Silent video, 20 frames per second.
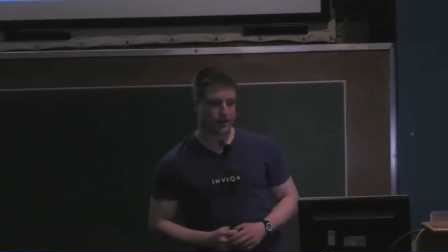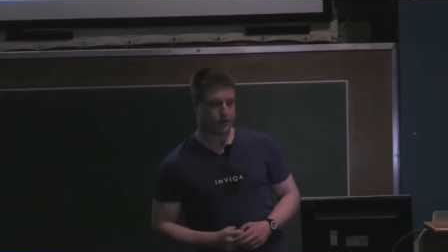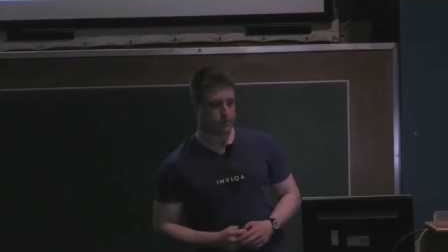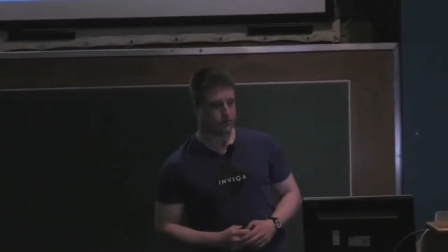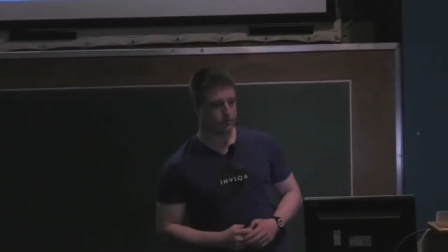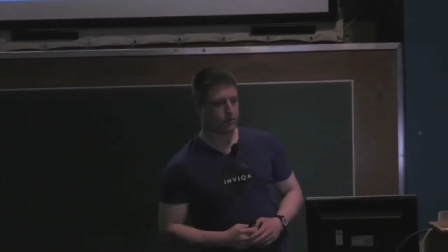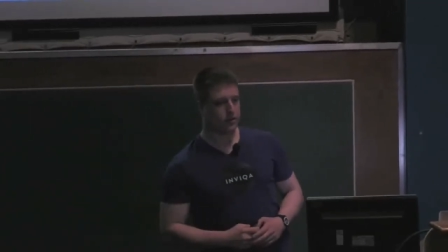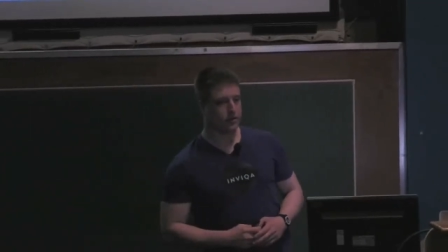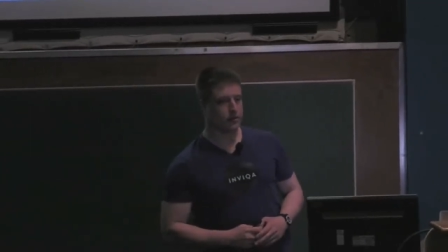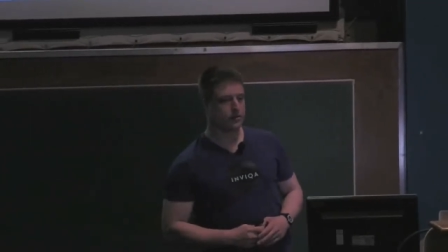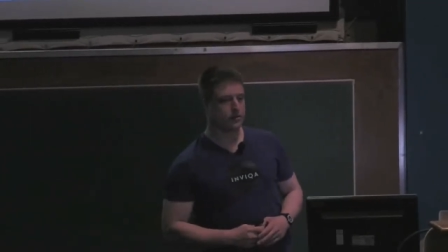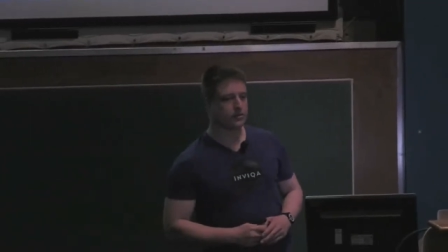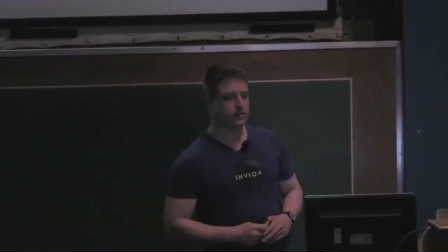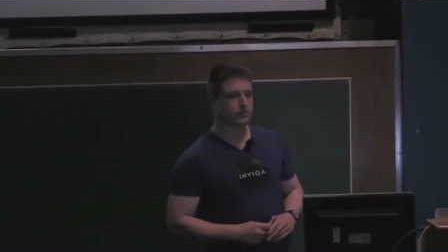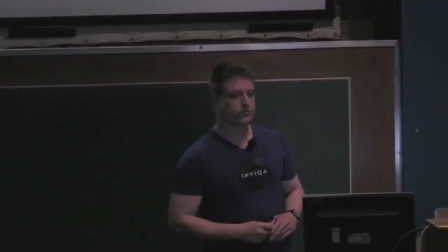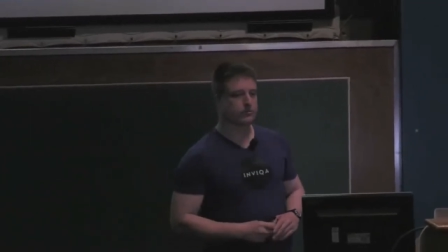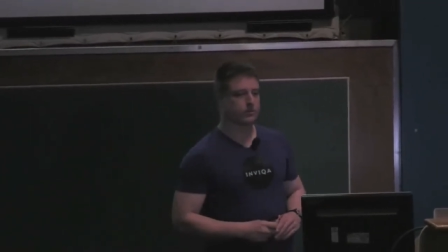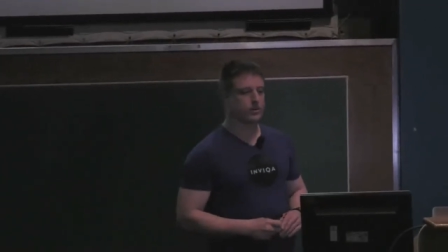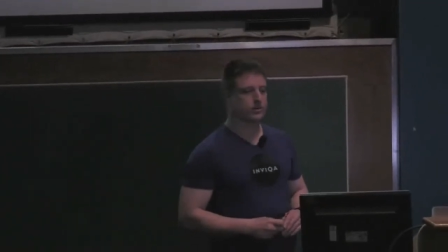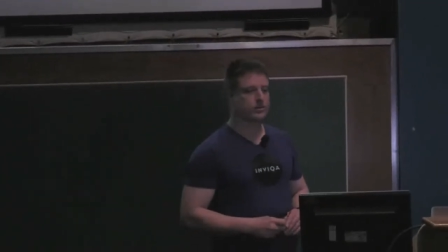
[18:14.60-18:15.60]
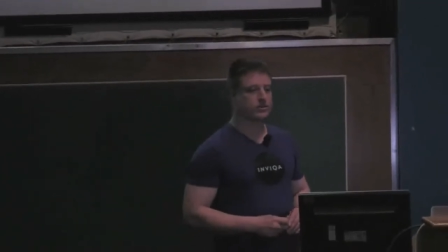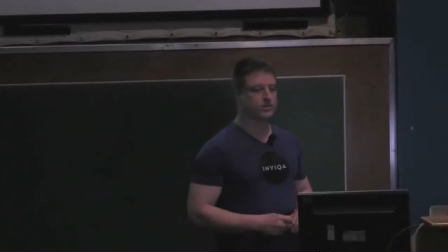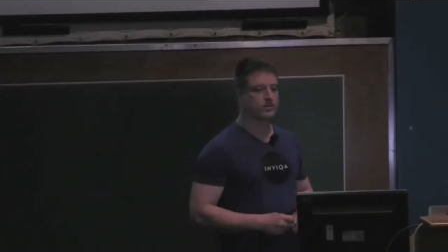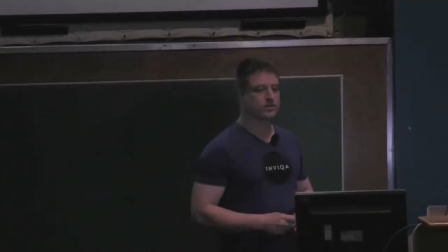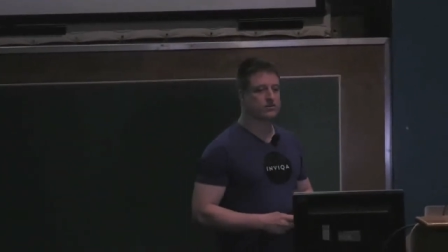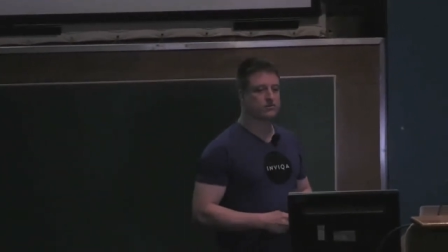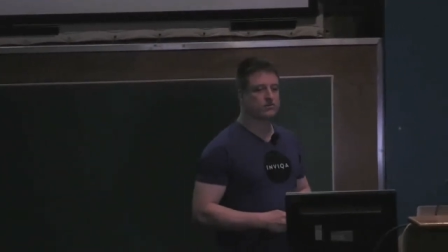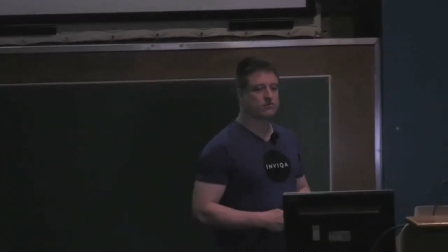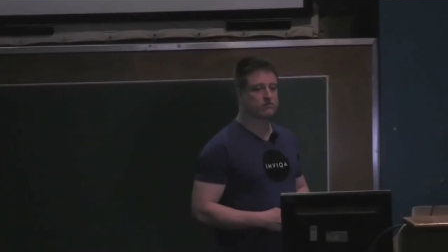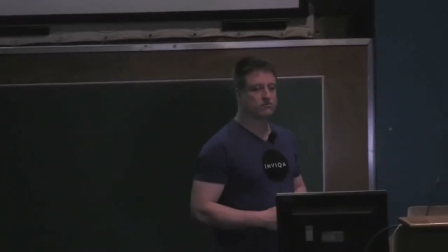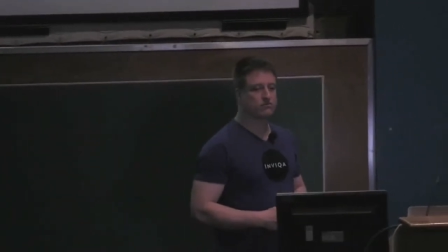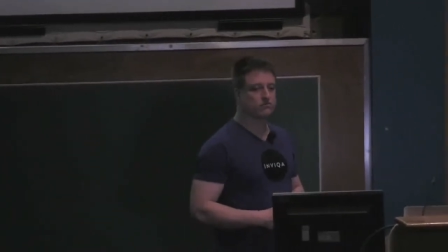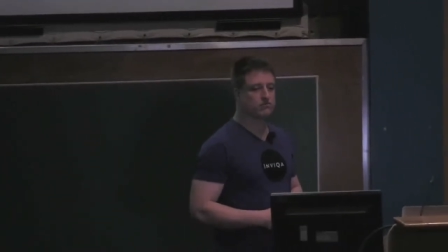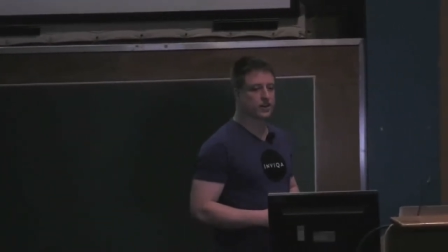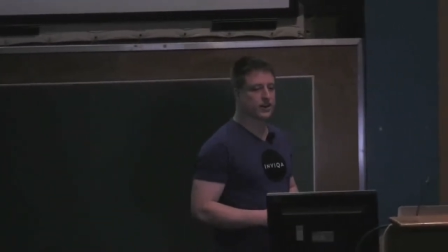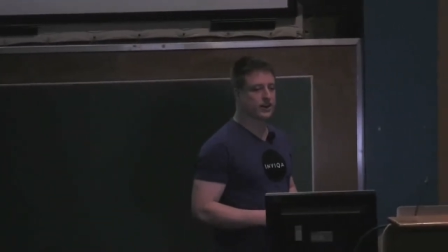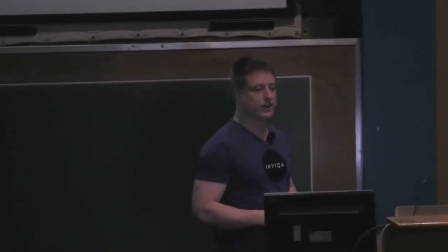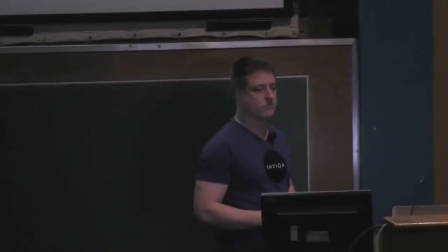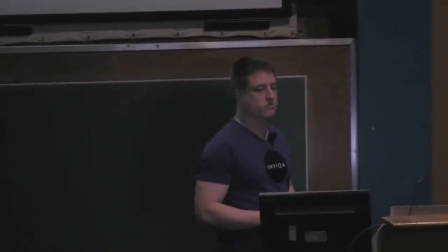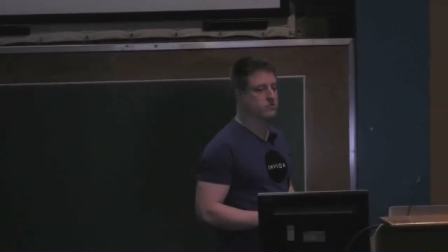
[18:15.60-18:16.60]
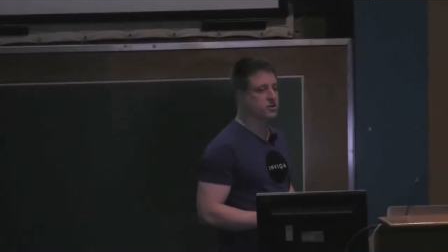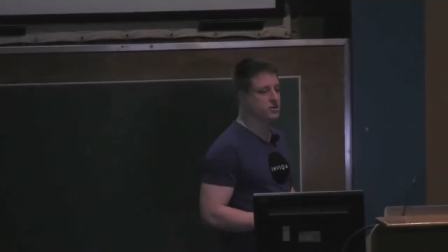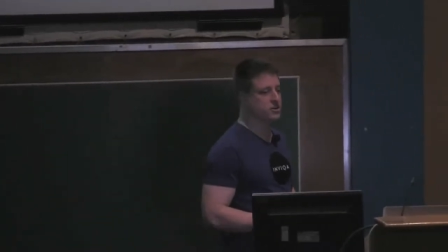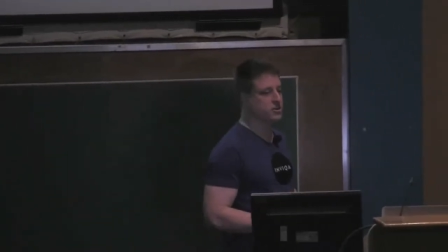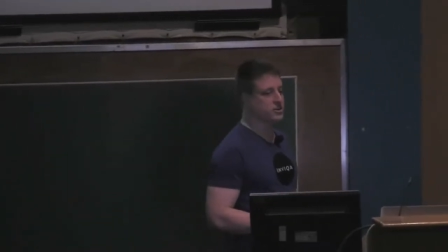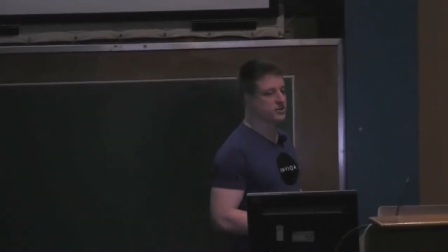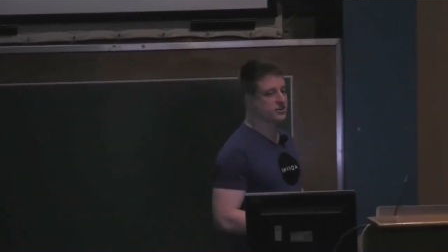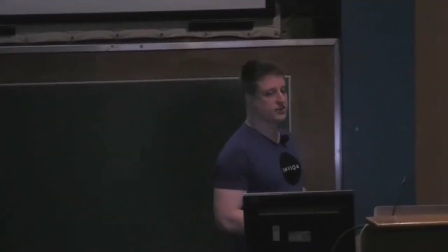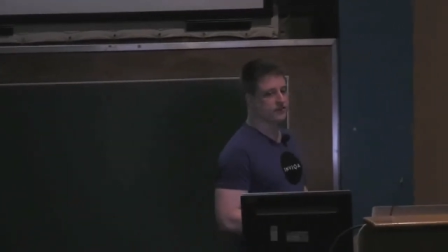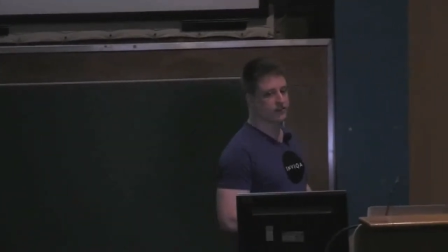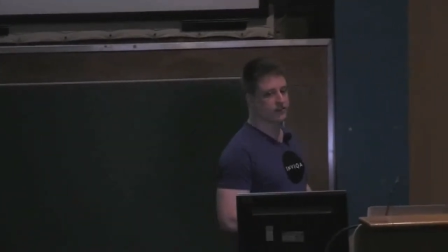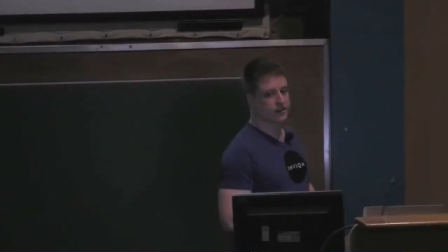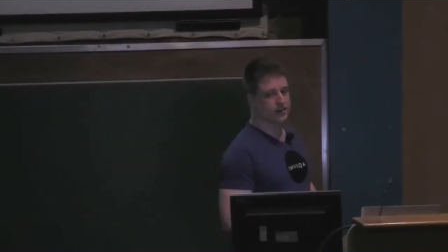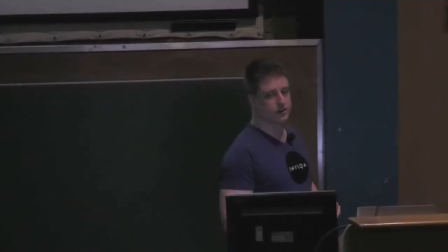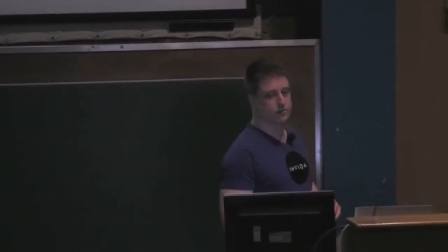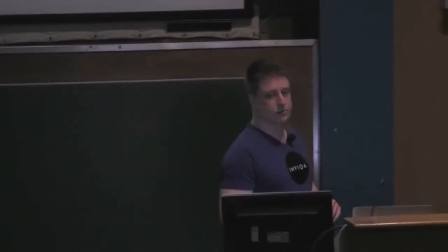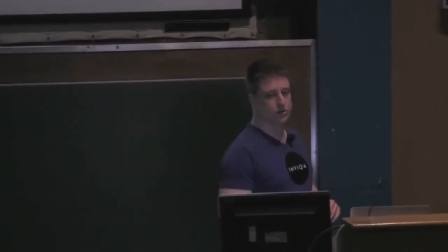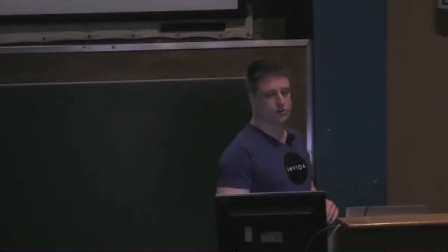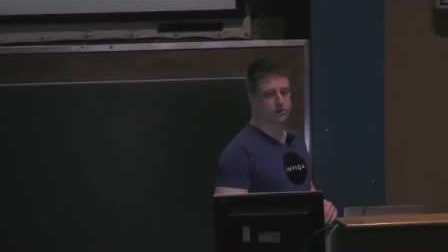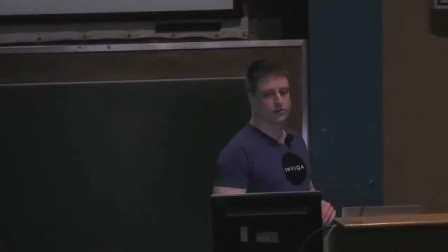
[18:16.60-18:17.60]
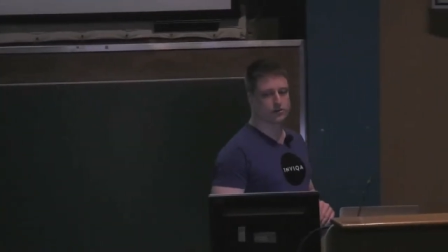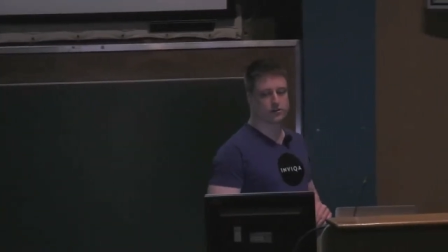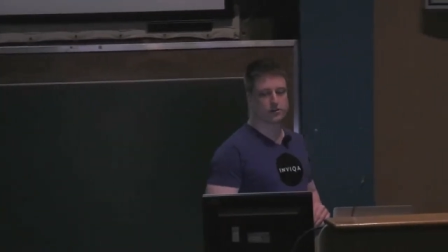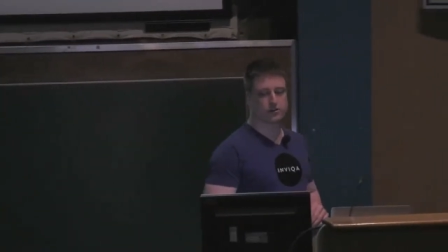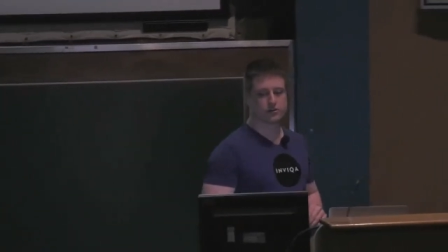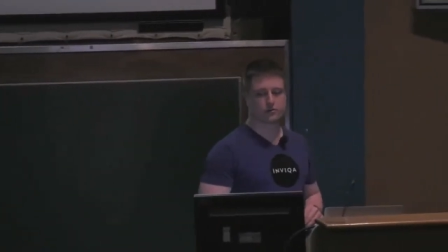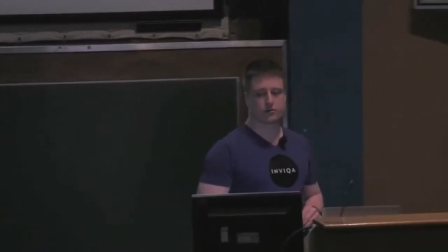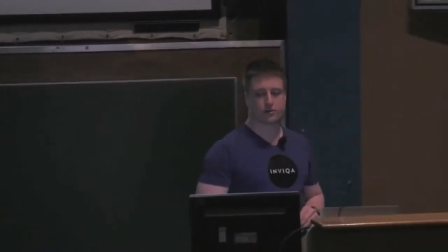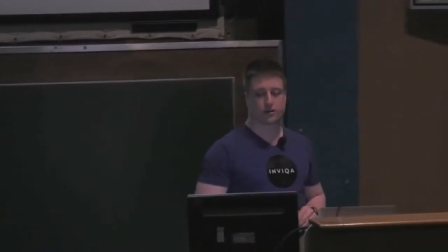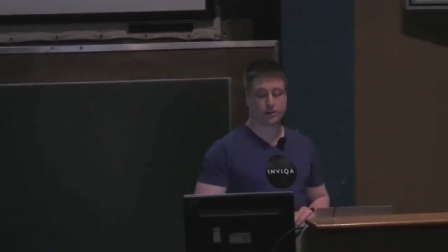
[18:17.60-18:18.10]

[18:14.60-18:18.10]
git merge master, and it merges the feature branch.